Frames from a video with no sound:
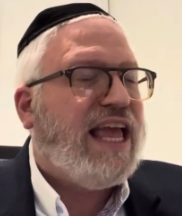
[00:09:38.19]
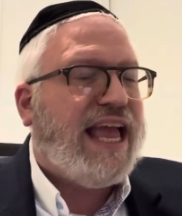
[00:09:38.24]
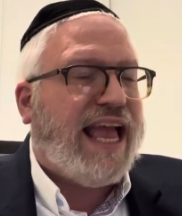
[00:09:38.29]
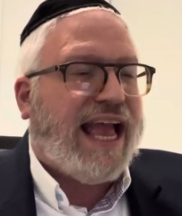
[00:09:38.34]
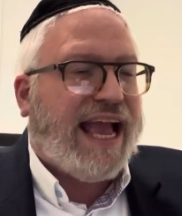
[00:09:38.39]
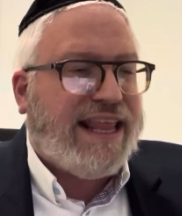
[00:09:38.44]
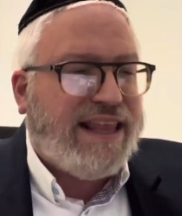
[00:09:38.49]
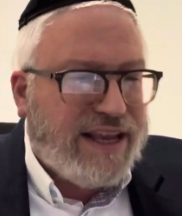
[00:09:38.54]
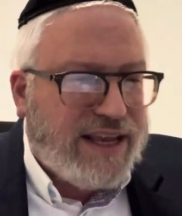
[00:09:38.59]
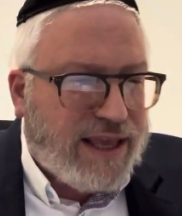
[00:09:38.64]

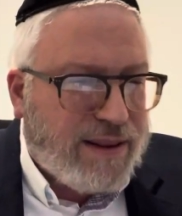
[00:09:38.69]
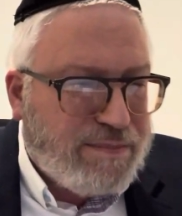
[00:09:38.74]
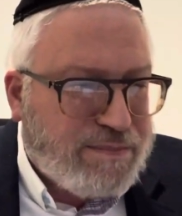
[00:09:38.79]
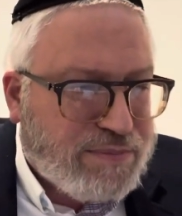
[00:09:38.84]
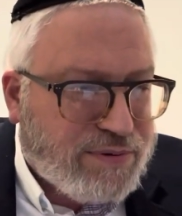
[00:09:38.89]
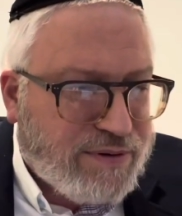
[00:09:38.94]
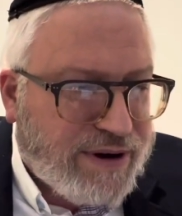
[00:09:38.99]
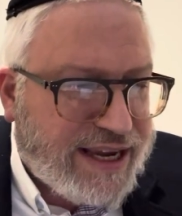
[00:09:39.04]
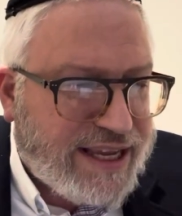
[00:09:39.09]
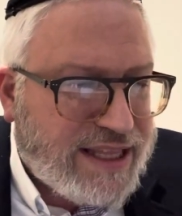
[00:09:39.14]
and you could
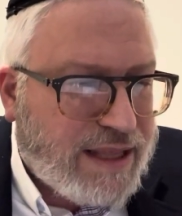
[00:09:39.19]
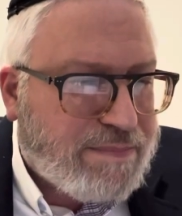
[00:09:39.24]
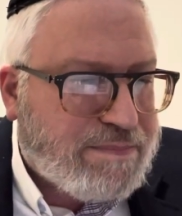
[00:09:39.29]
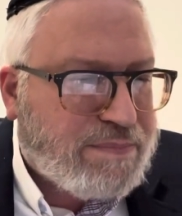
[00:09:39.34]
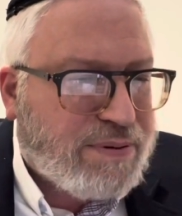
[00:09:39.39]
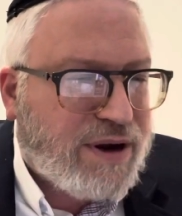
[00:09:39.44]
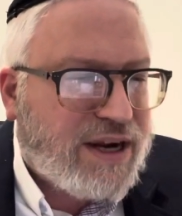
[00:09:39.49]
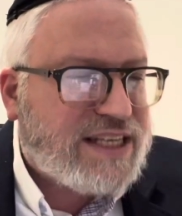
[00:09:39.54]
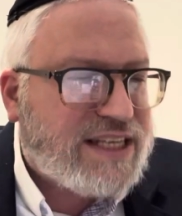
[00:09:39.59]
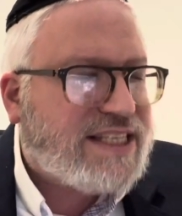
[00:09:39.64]
bring the
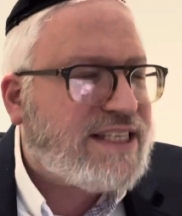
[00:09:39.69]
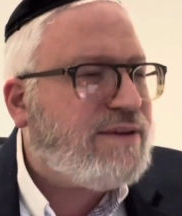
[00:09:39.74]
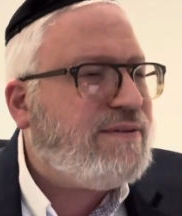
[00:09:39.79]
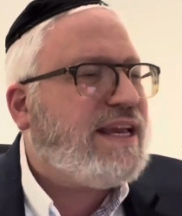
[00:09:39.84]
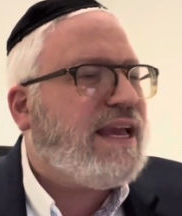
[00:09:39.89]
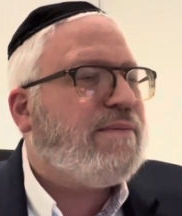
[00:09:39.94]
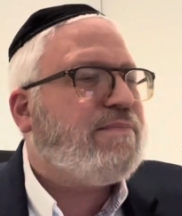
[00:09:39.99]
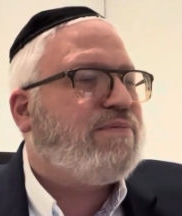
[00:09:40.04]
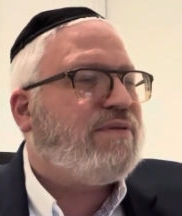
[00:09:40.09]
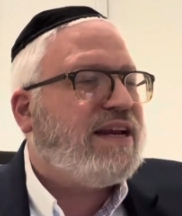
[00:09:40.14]
person, you
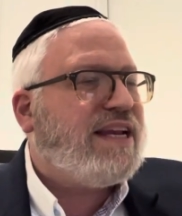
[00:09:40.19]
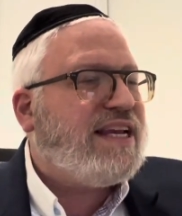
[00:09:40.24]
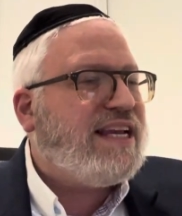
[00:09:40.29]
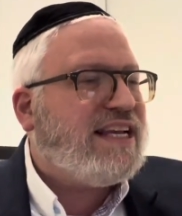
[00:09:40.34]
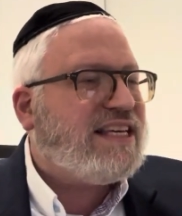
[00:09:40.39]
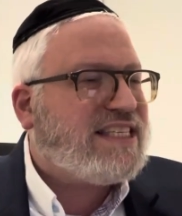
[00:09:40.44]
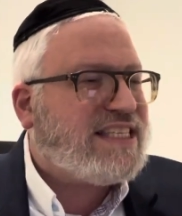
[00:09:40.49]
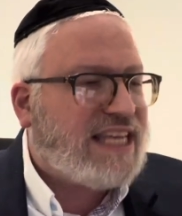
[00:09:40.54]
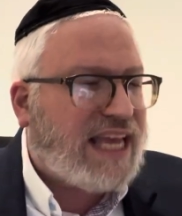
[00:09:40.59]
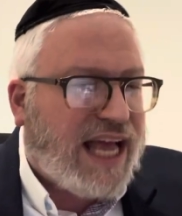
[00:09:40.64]
could bring
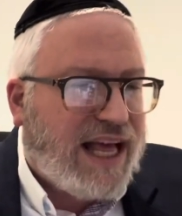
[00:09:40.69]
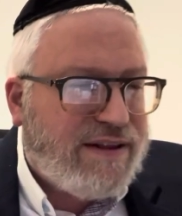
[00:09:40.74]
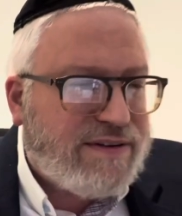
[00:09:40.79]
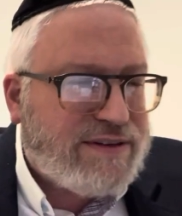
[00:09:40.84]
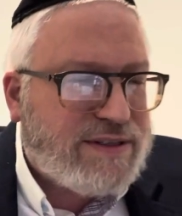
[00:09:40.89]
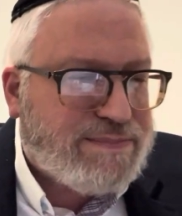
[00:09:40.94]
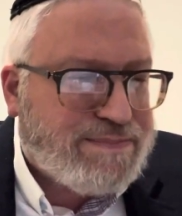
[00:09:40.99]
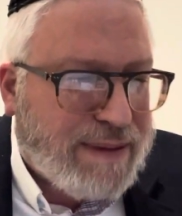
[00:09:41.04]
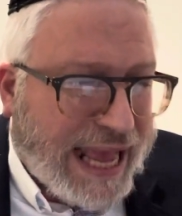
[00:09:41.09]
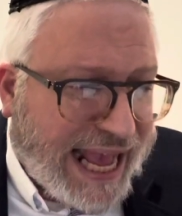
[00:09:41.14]

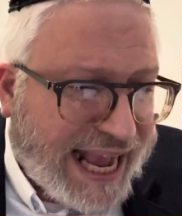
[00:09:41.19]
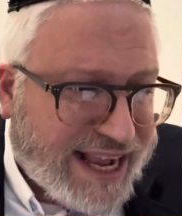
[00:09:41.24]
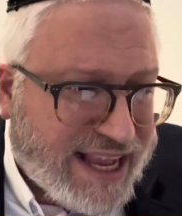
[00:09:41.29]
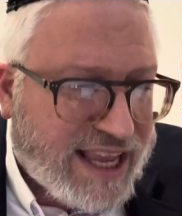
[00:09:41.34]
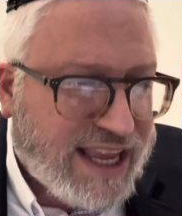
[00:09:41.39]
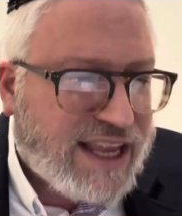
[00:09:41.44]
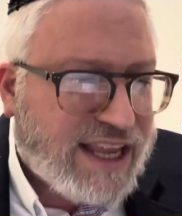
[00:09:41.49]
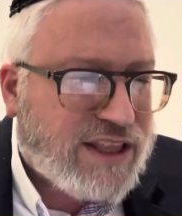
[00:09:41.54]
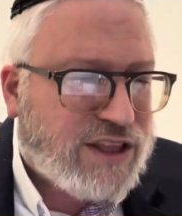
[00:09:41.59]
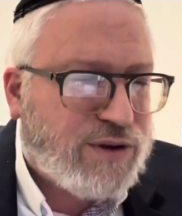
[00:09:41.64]
yourselves back
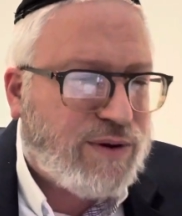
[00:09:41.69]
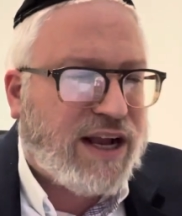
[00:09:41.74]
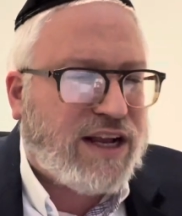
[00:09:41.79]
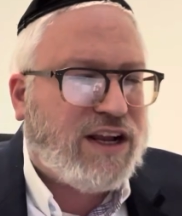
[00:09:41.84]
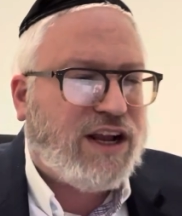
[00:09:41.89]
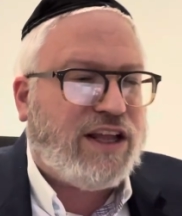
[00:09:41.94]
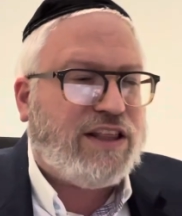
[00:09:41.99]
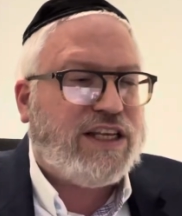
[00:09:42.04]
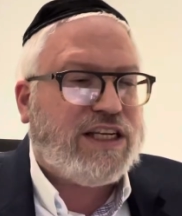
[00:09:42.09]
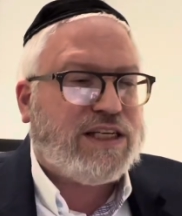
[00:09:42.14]
to
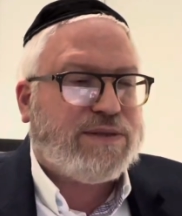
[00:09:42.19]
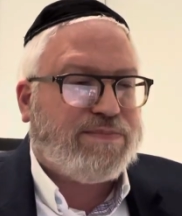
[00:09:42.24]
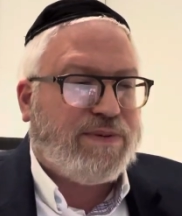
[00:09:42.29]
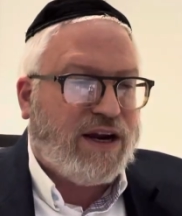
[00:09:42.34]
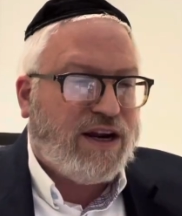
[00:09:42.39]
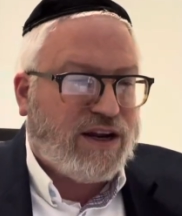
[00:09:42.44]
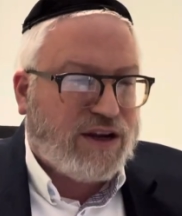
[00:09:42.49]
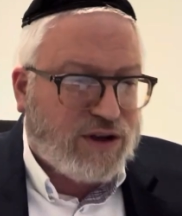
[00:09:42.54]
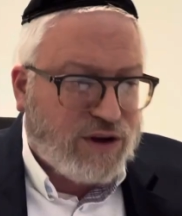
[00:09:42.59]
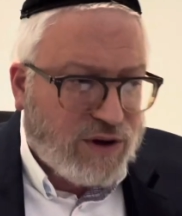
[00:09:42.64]
HaKadosh
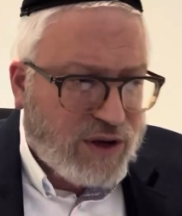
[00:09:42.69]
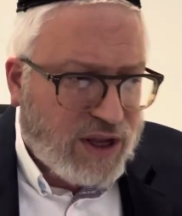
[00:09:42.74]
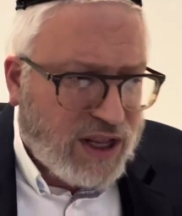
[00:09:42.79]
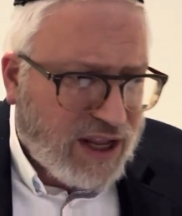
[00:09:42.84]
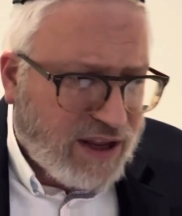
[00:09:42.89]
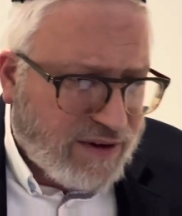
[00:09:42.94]
Baruch Hu.